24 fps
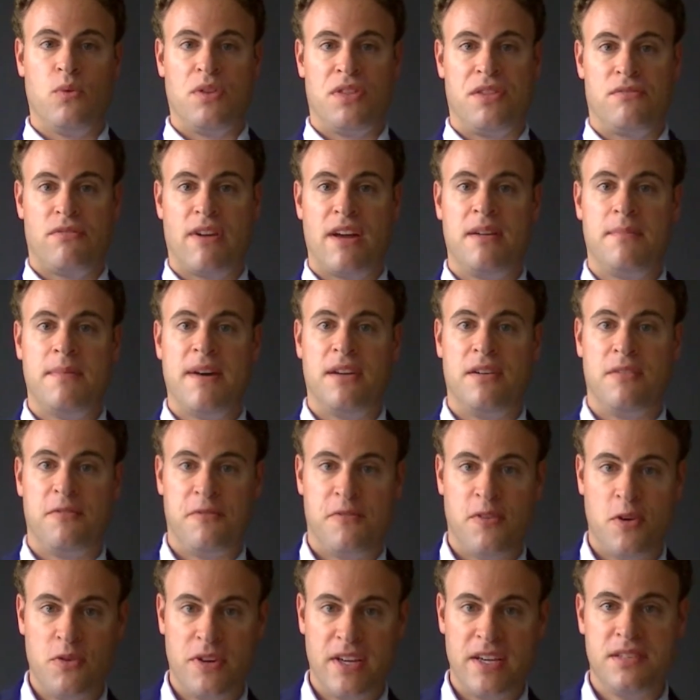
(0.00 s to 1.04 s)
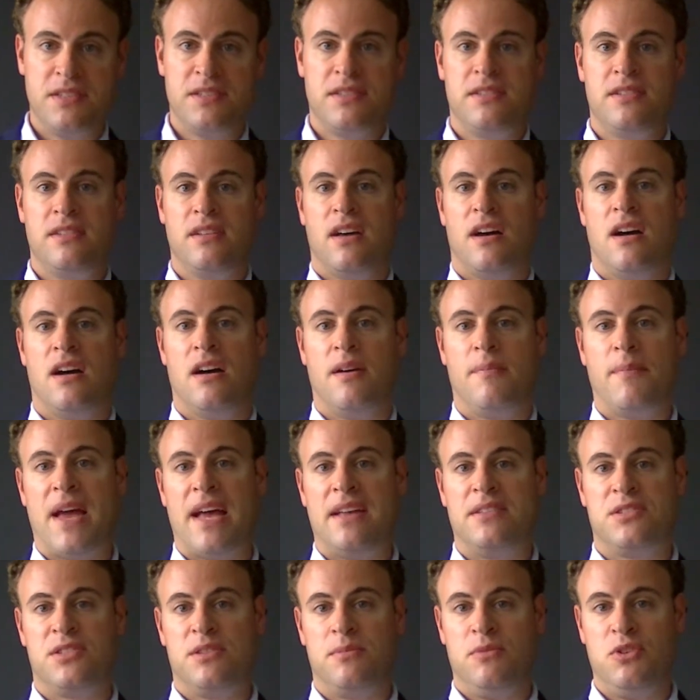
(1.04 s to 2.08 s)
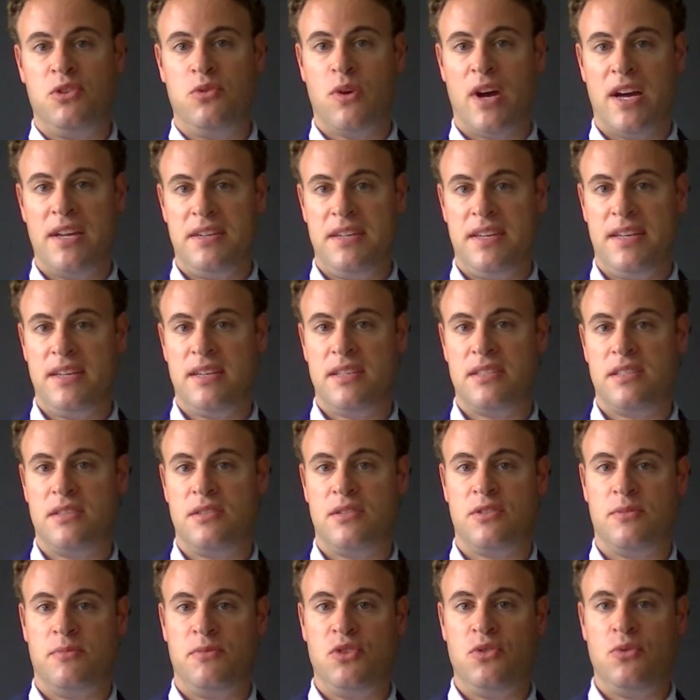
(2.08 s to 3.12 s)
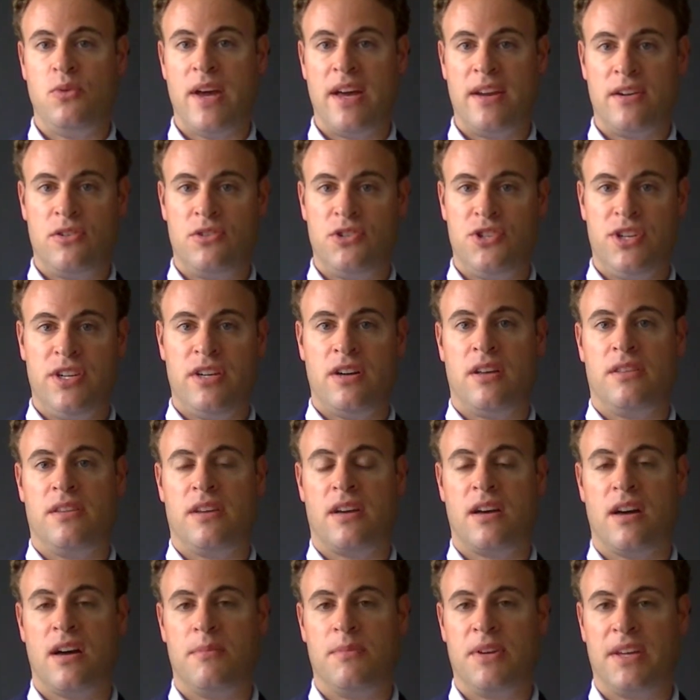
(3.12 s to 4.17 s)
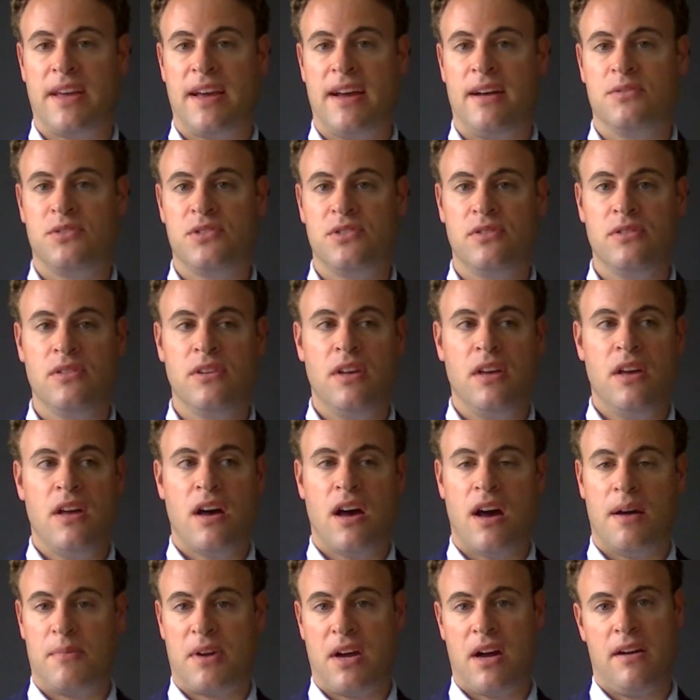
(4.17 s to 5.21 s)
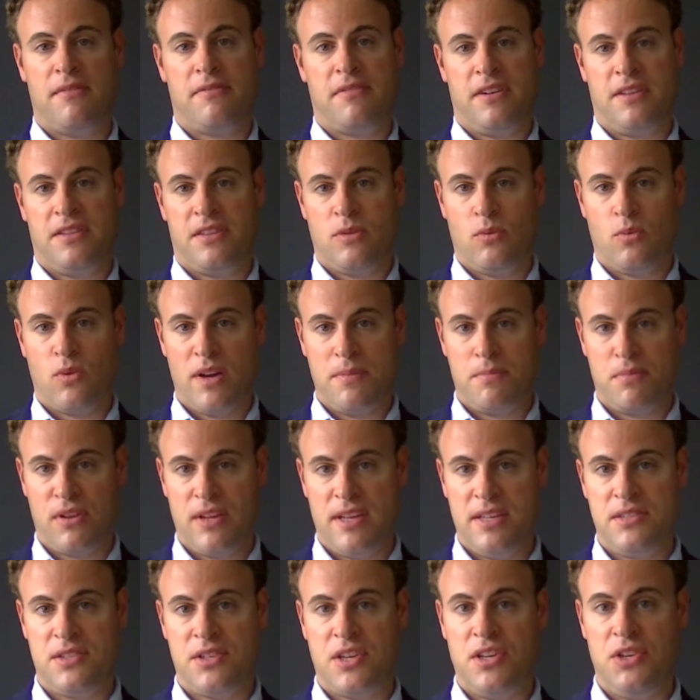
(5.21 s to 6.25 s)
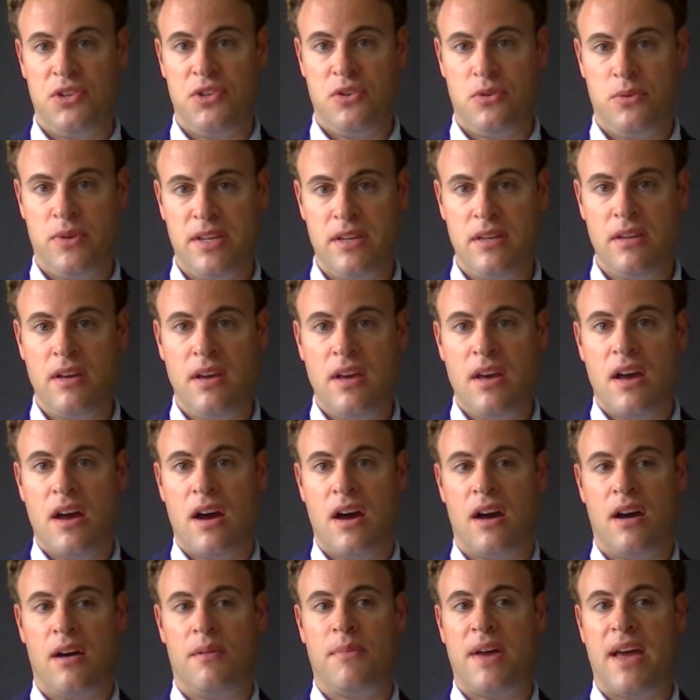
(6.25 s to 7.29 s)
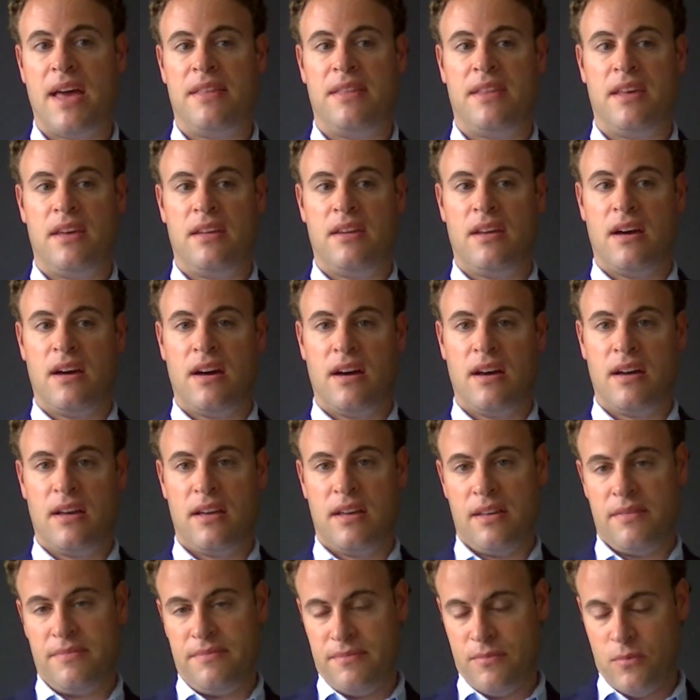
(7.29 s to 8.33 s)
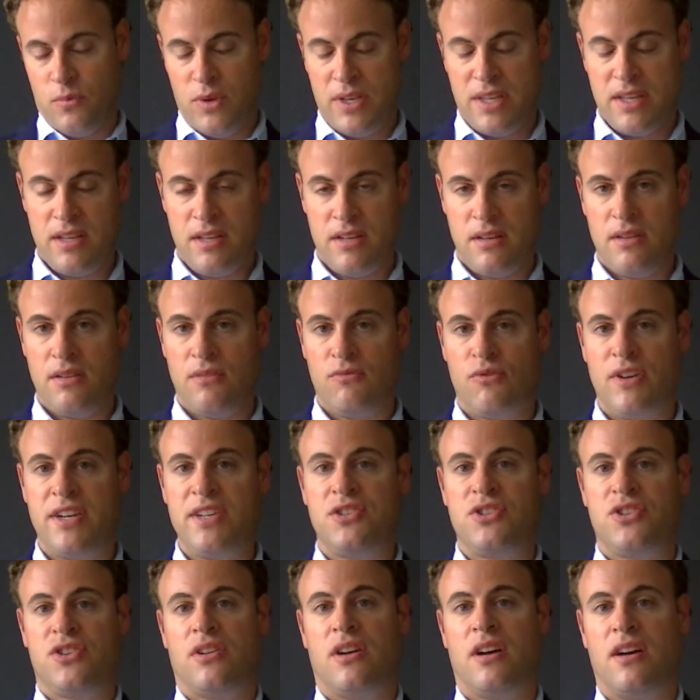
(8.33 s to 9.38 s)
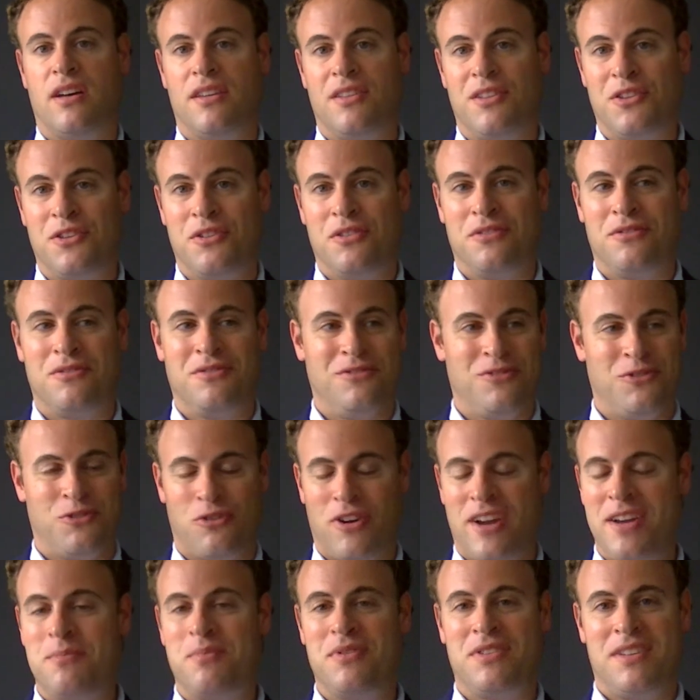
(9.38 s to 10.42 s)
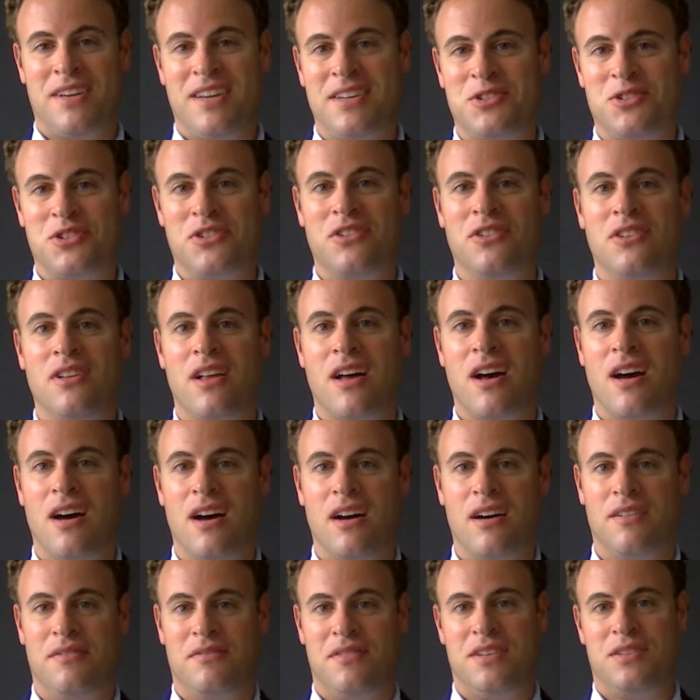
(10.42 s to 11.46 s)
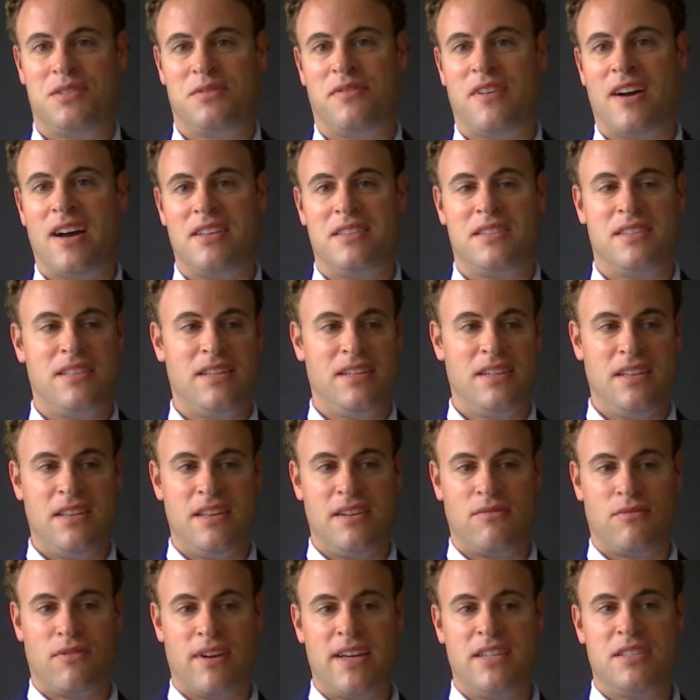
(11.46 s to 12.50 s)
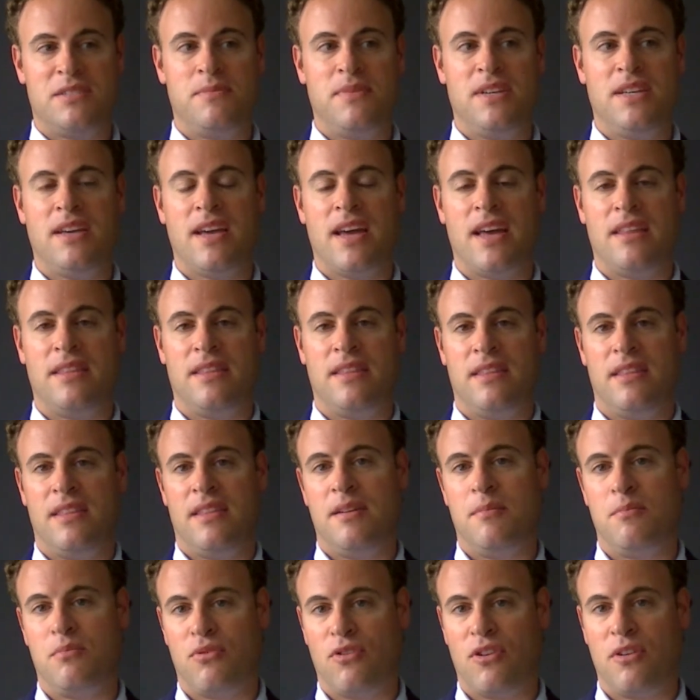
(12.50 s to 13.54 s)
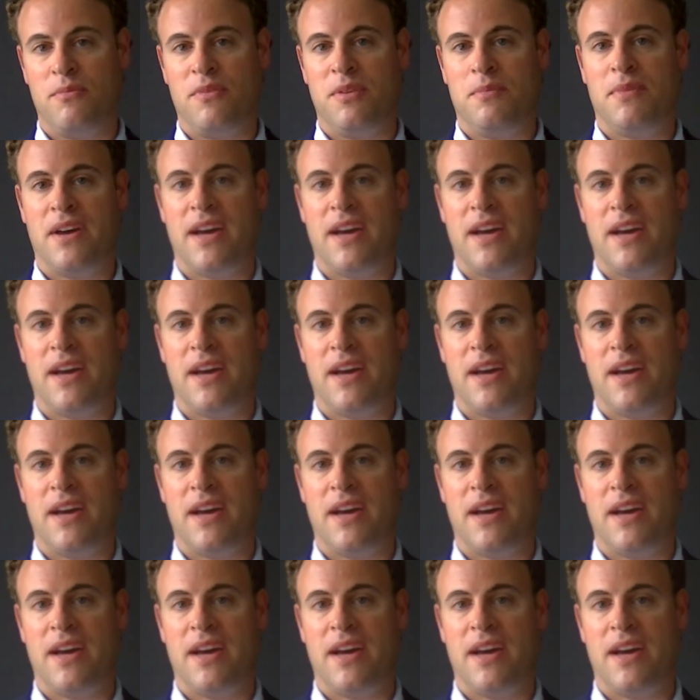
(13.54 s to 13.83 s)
with the right amount of focus and some new ideas and some new energy on the Common Council, I'm confident that White Plains can do it and that we can reach the great potential of this fine city that raised me and that brought me